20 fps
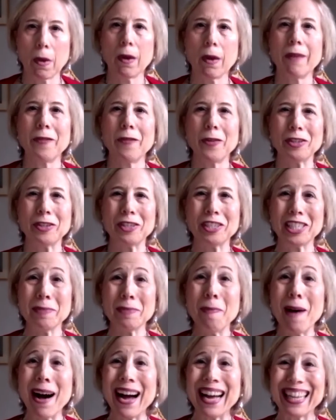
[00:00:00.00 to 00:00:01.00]
versus
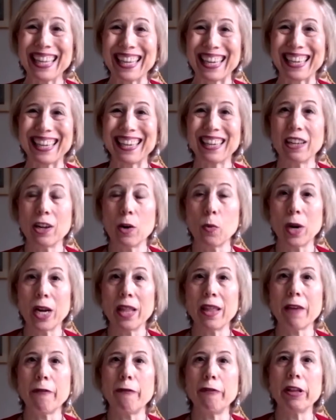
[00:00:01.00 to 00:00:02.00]
smiling? You know, what do
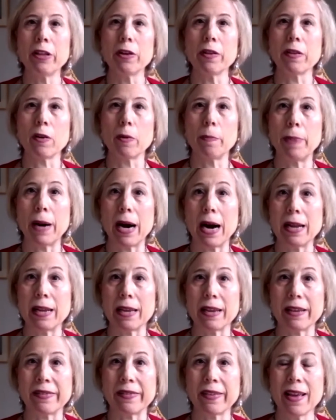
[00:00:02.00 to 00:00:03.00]
they feel in their
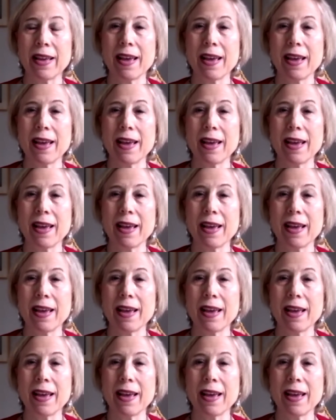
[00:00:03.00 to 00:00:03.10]
bodies?